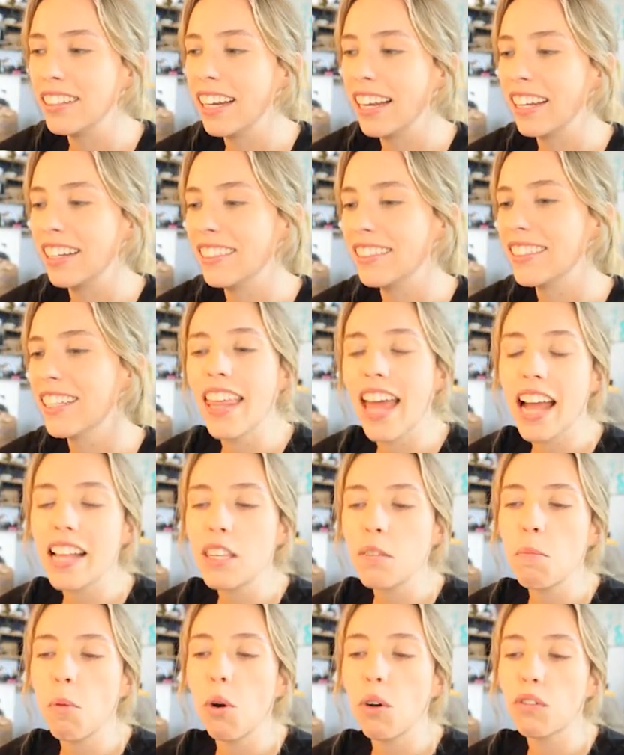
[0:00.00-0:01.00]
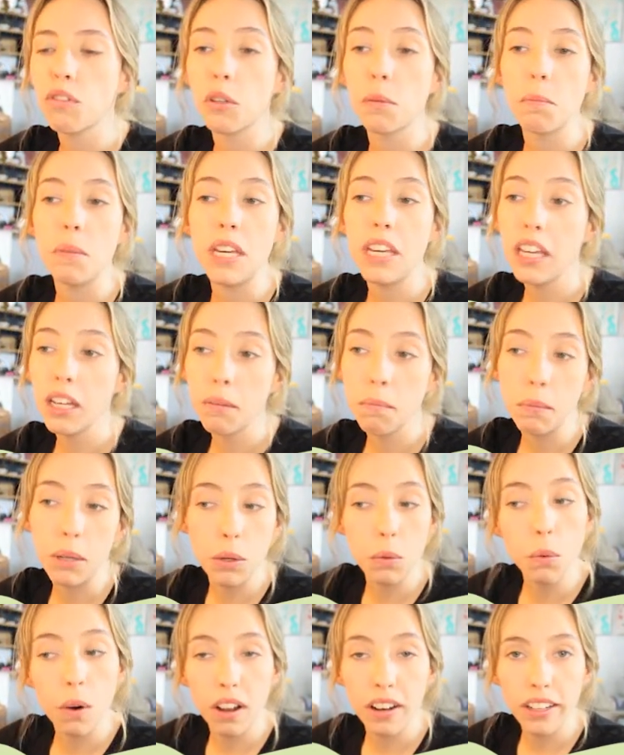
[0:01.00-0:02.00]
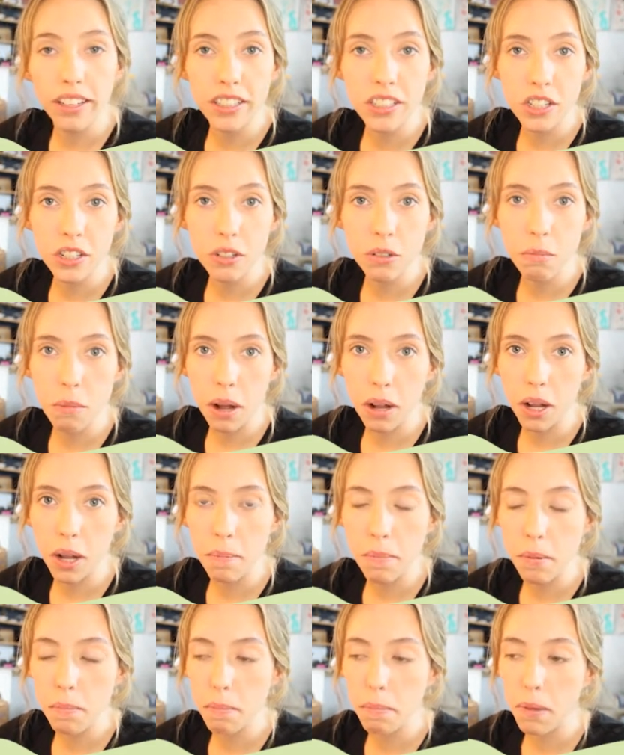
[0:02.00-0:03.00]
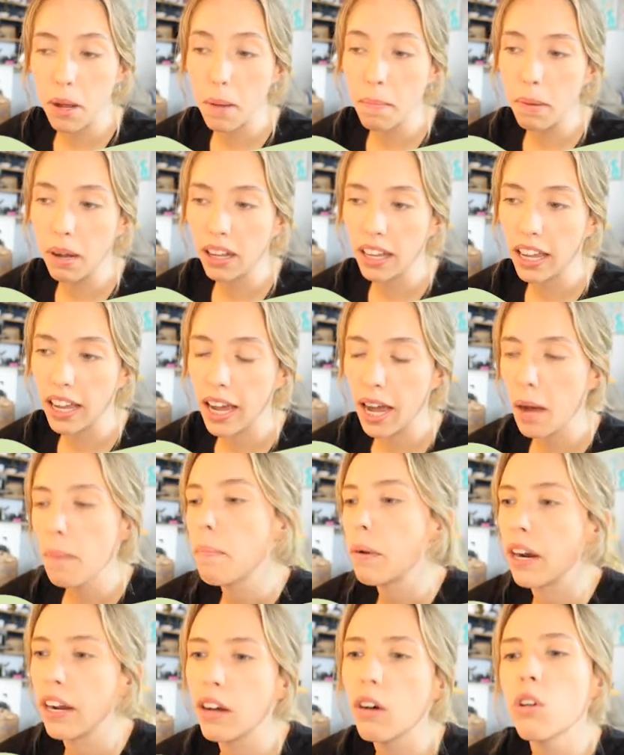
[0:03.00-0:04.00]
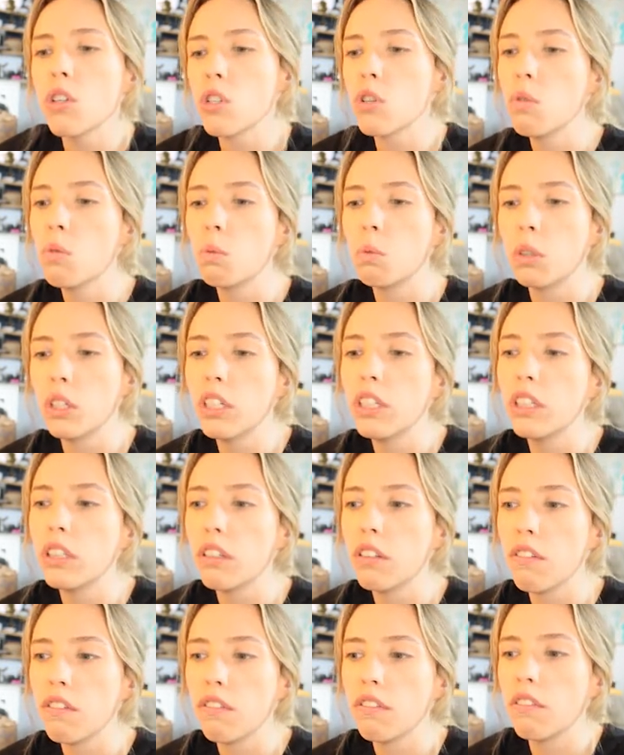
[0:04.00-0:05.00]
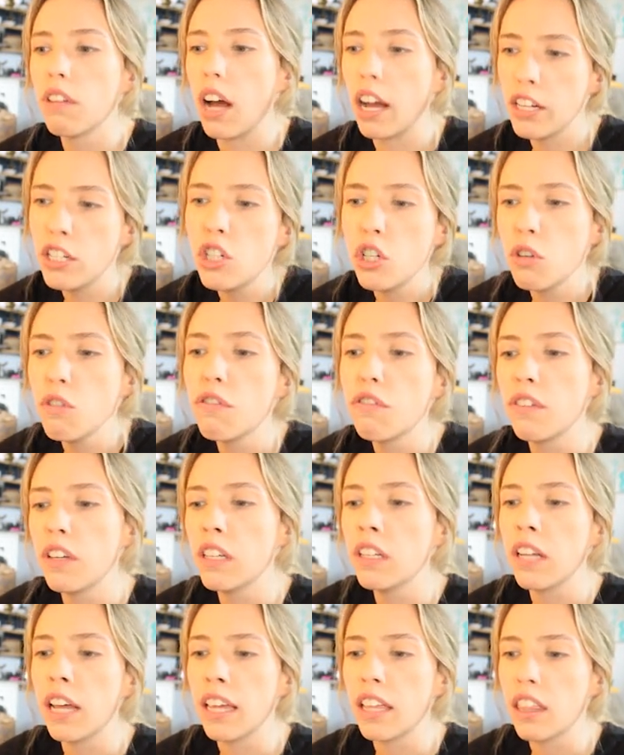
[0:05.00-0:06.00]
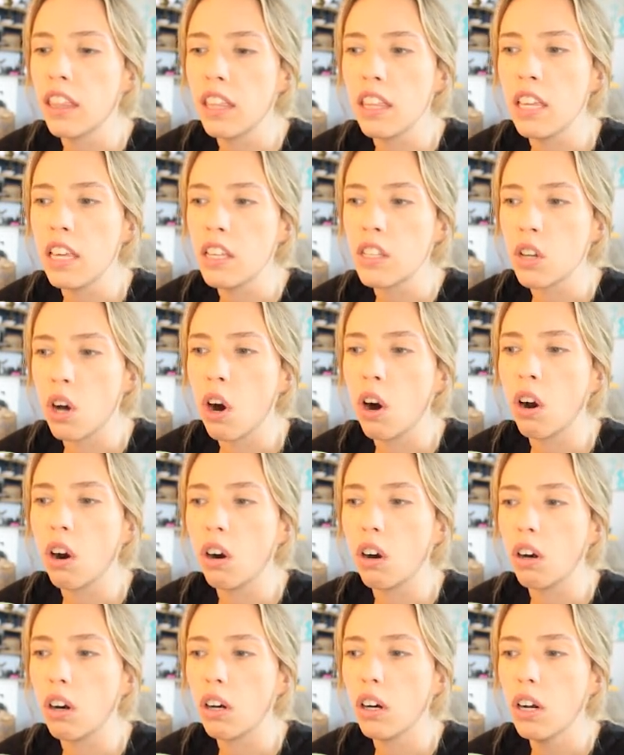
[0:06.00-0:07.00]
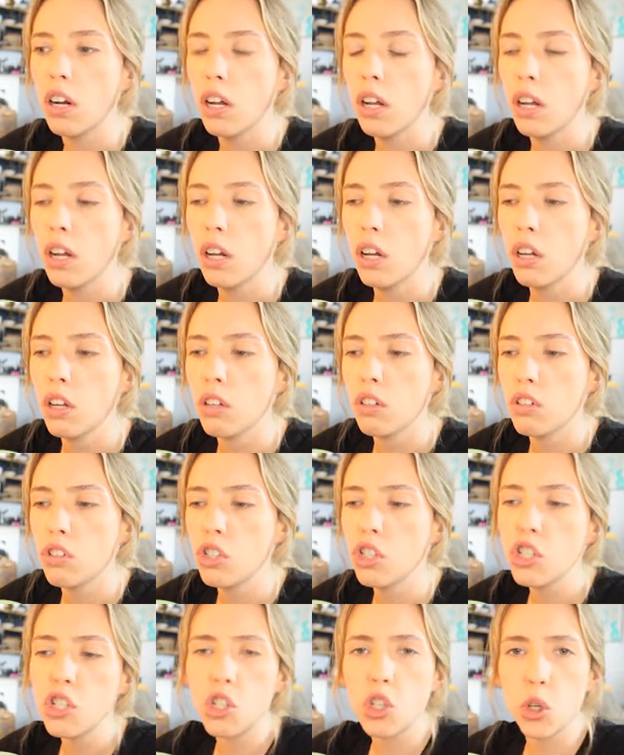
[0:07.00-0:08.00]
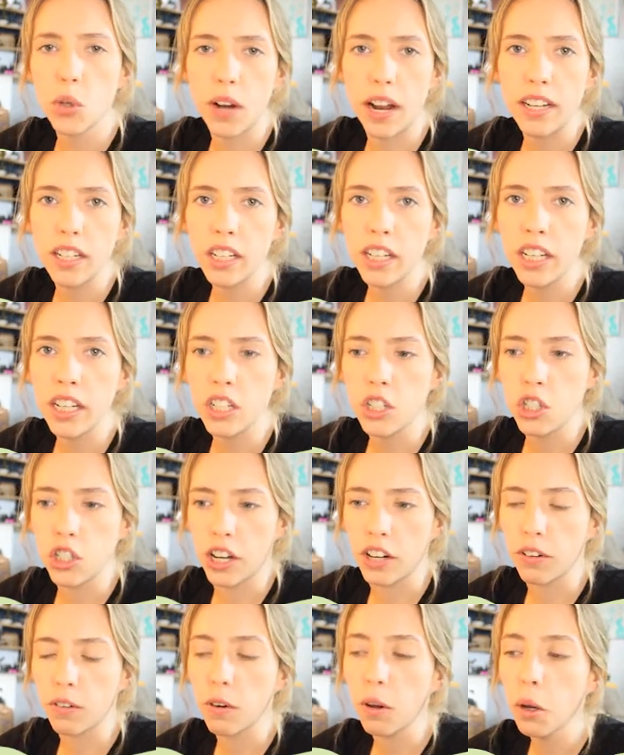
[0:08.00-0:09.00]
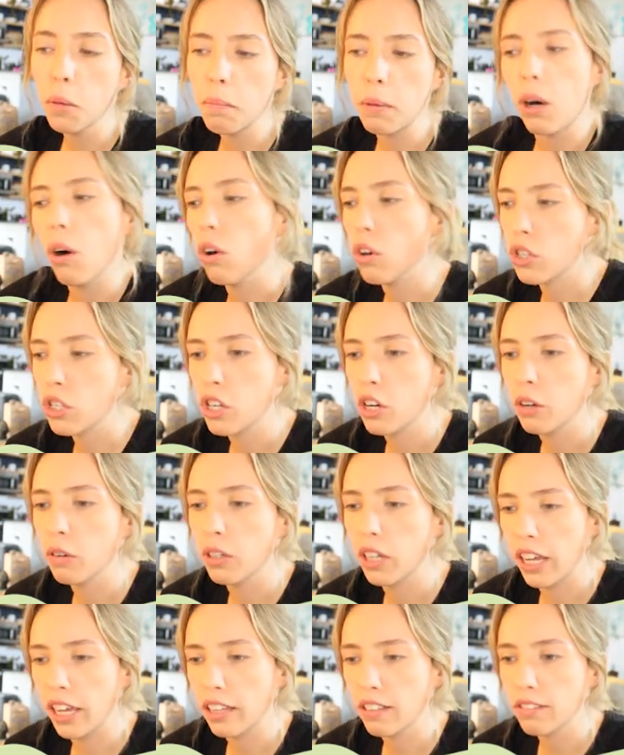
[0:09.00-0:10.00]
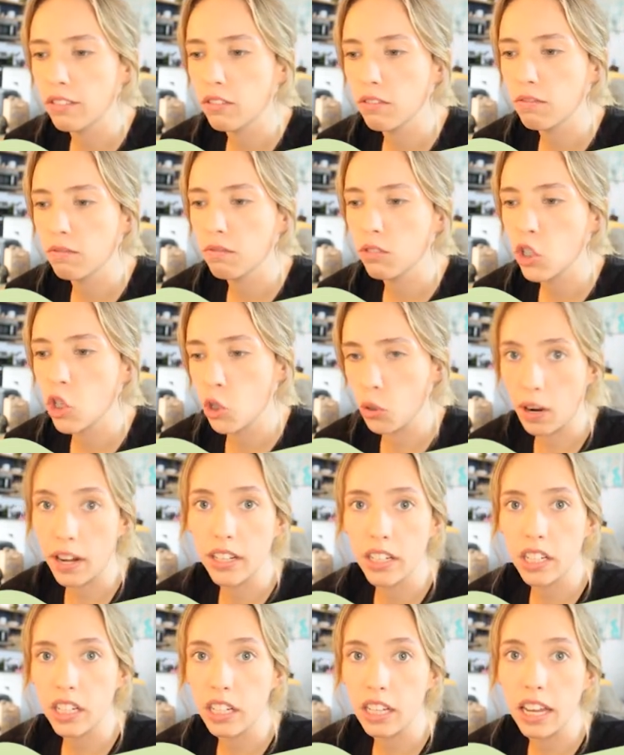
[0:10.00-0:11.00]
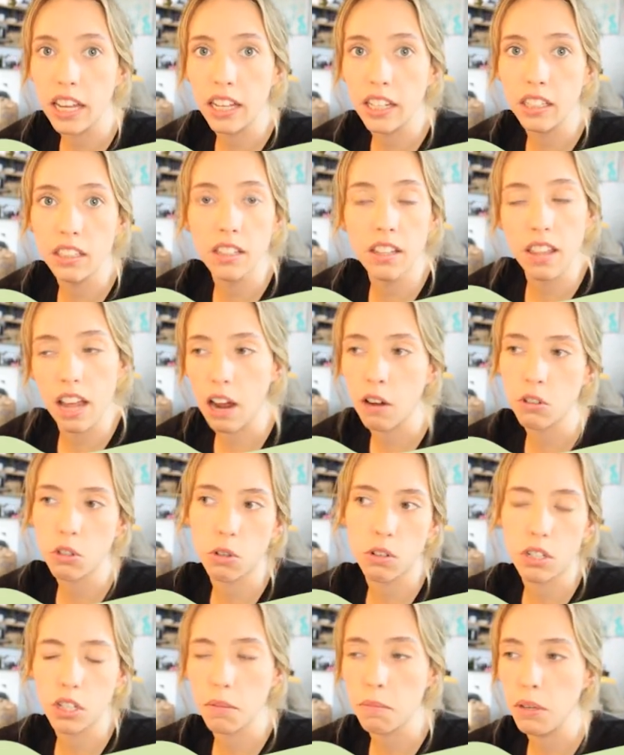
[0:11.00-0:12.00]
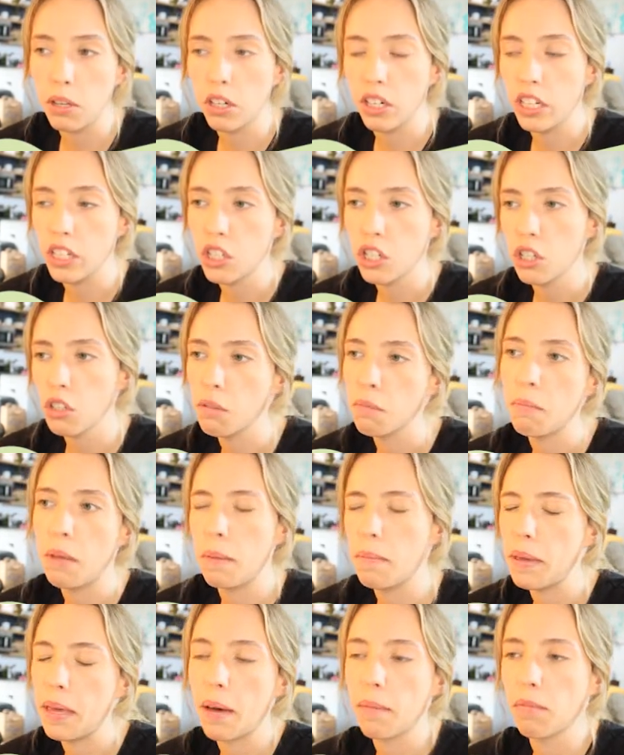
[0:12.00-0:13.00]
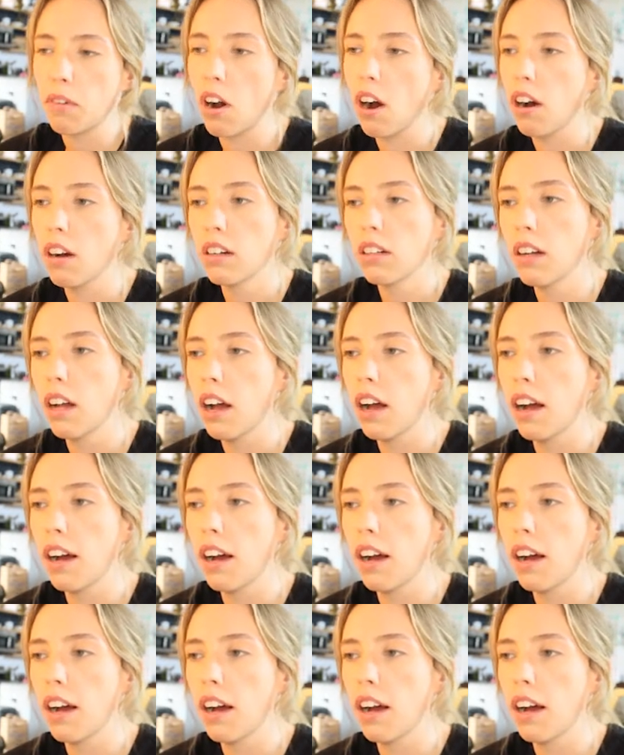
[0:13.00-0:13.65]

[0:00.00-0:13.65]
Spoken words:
And that's more for me and me wanting to mock up a bucket hat. But I do feel like these are just trendy in general, but also like trendy in the outdoors community too. Maybe I'm wrong.